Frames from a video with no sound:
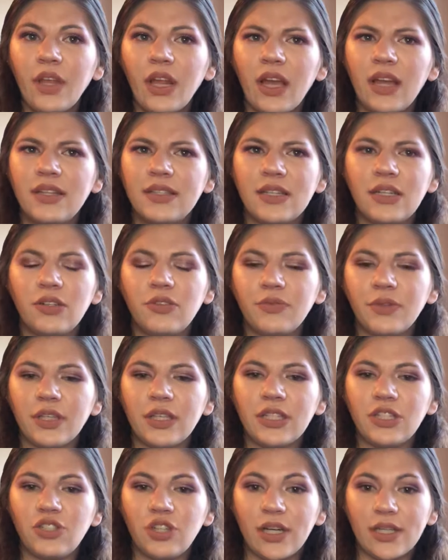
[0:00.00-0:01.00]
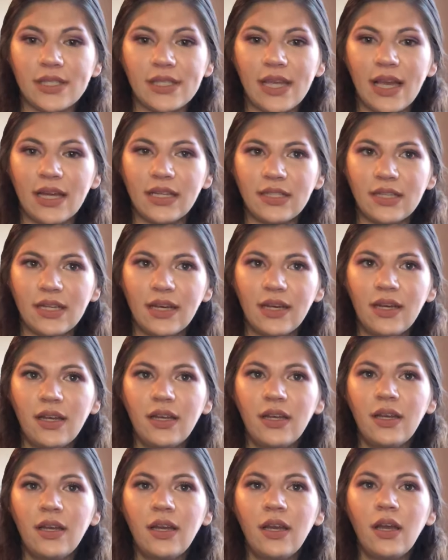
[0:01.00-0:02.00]
and to don't really stress the idea.
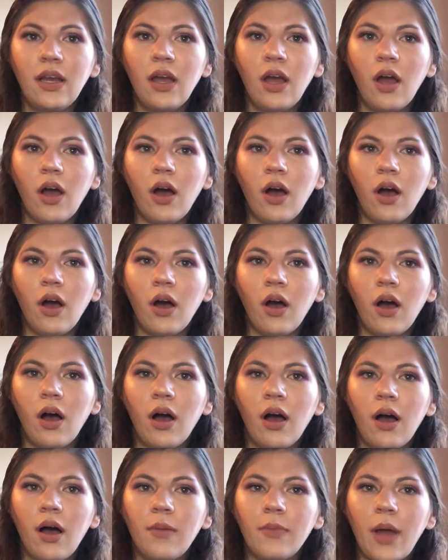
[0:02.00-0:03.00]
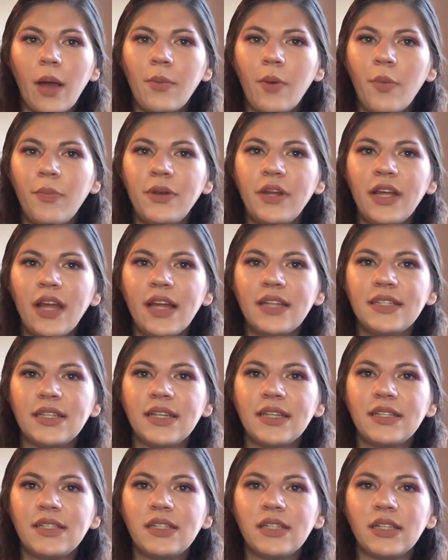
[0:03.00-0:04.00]
I'm opening
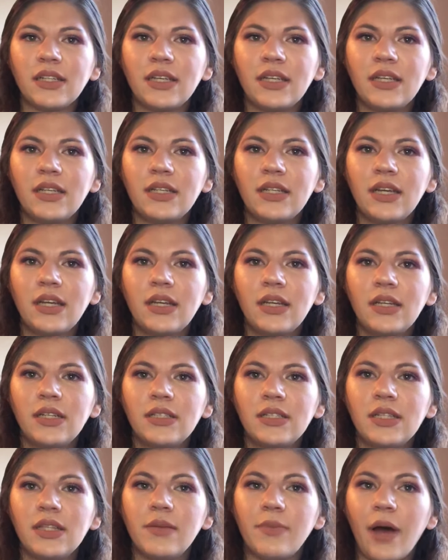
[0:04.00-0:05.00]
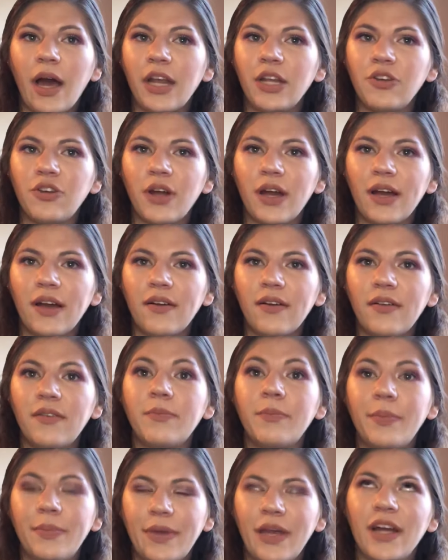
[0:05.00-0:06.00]
ideas to lead to the body
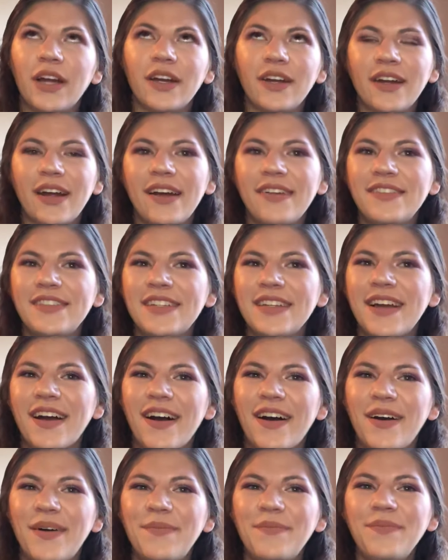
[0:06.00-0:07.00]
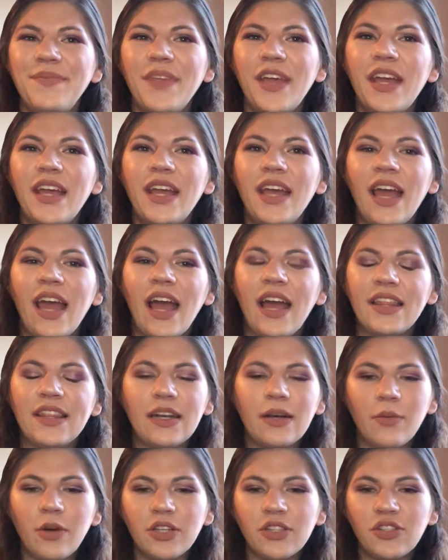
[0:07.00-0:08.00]
paragraphs to come. And
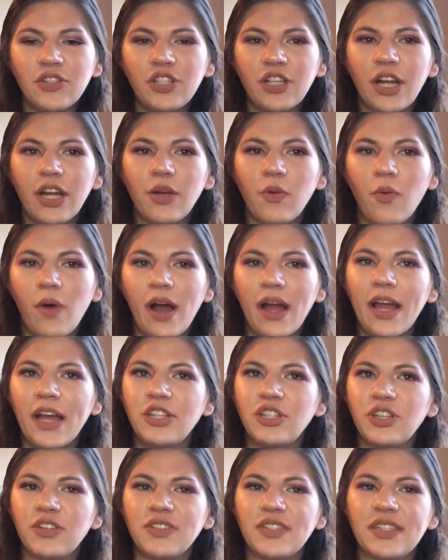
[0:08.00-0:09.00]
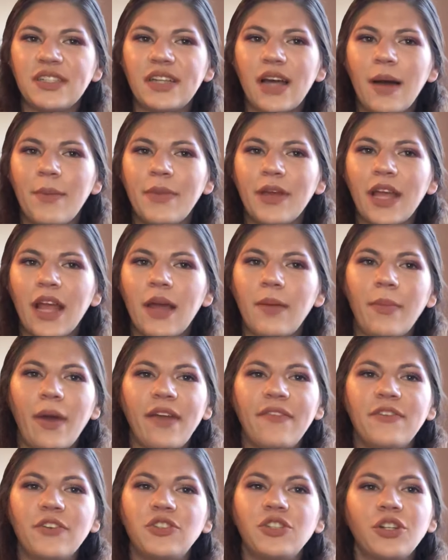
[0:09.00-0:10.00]
then I'm also sharing why I chose this topic and my
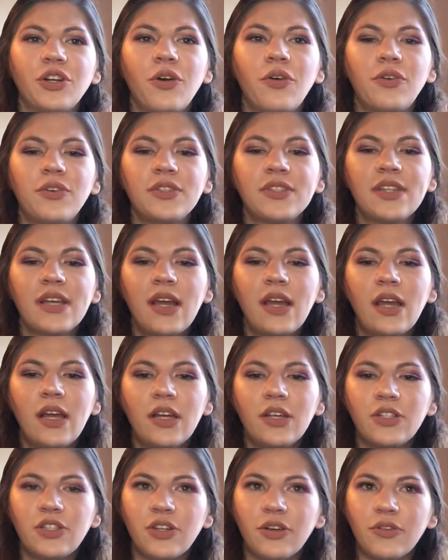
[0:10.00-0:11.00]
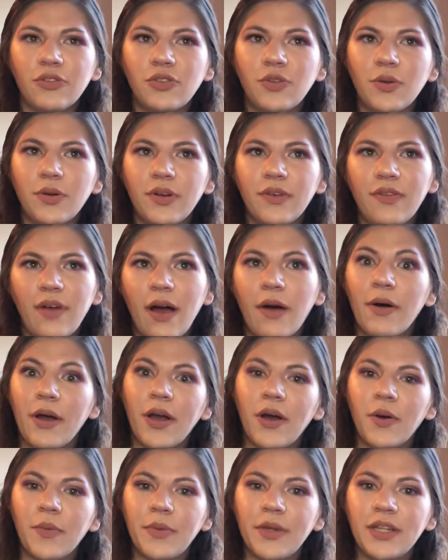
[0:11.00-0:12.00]
future goals. So sort of how I
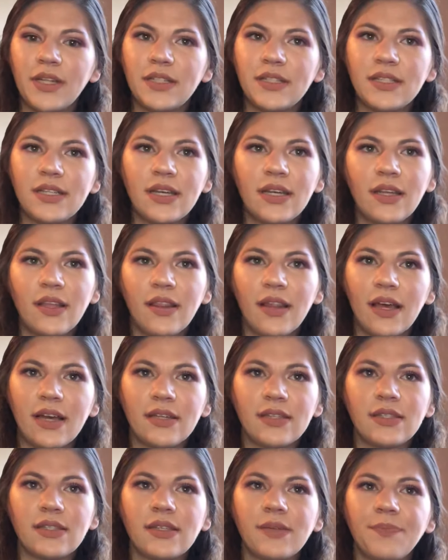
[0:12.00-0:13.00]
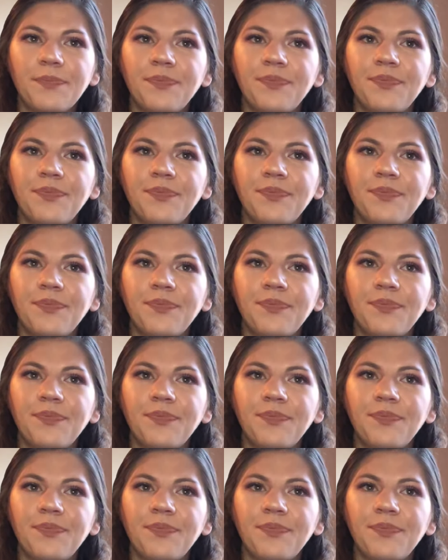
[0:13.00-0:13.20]
opened this.